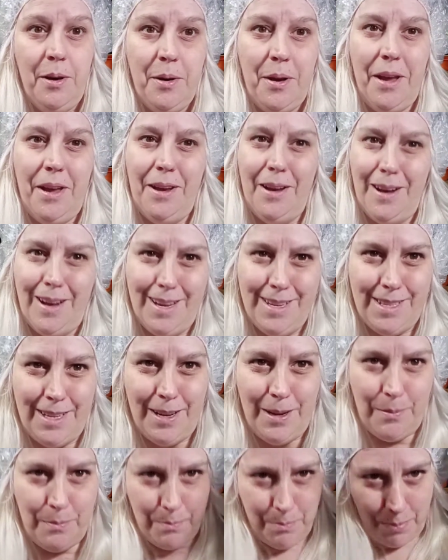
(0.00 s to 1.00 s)
Okay guys,
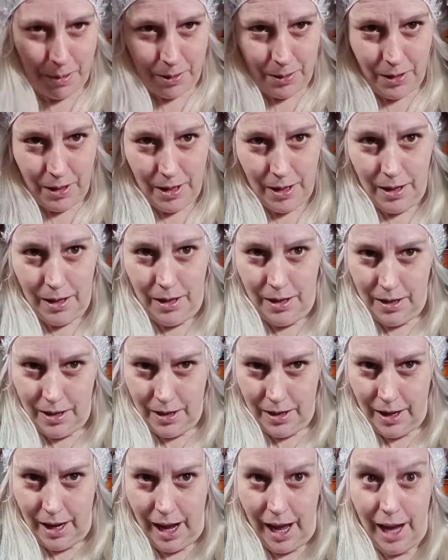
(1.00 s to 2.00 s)
I barely
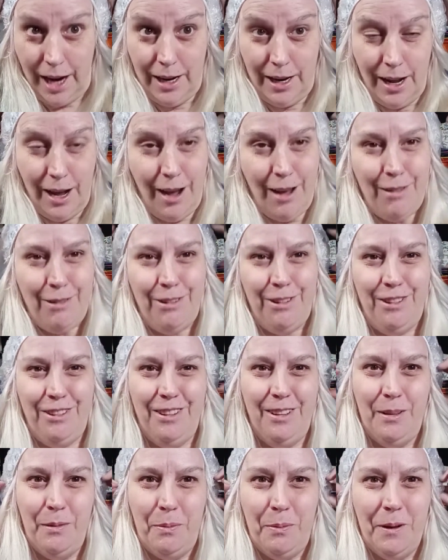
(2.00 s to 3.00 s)
had
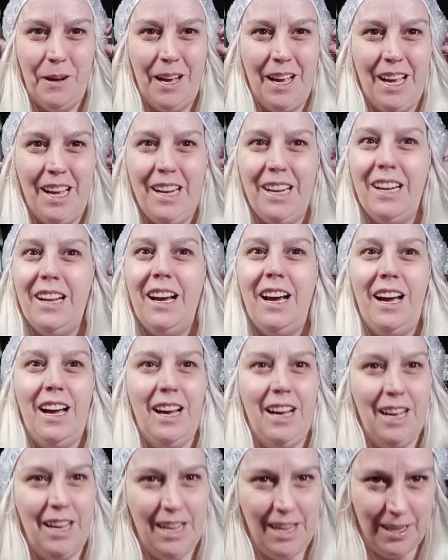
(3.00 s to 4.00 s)
enough, but
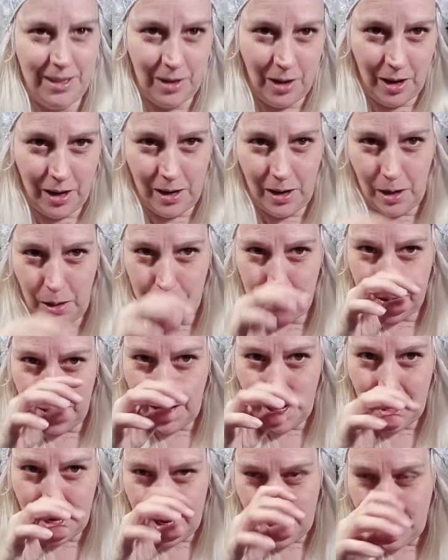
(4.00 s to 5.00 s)
I got it all
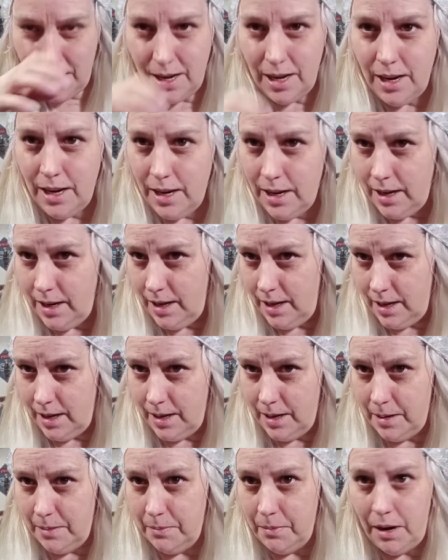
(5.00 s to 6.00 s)
applied.
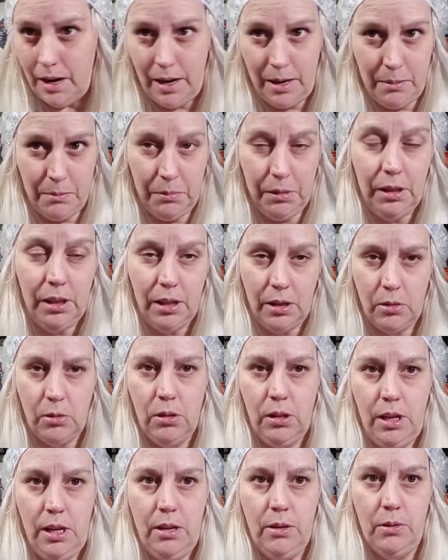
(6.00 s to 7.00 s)
I am
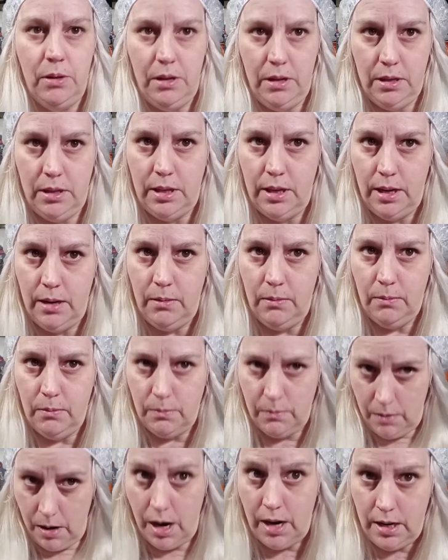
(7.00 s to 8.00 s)
literally going to sit
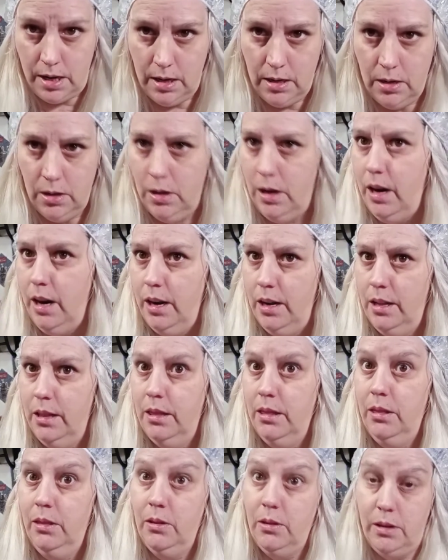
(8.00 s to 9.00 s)
right here
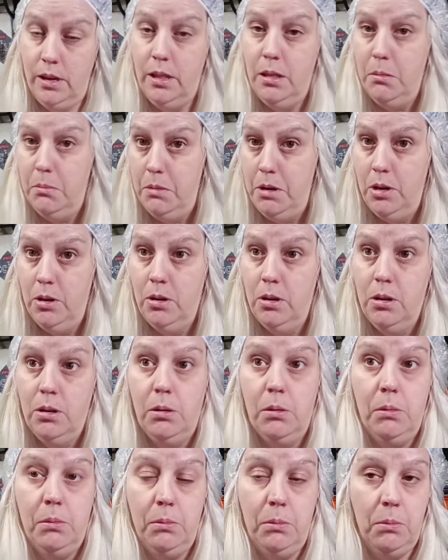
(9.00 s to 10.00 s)
and look in the mirror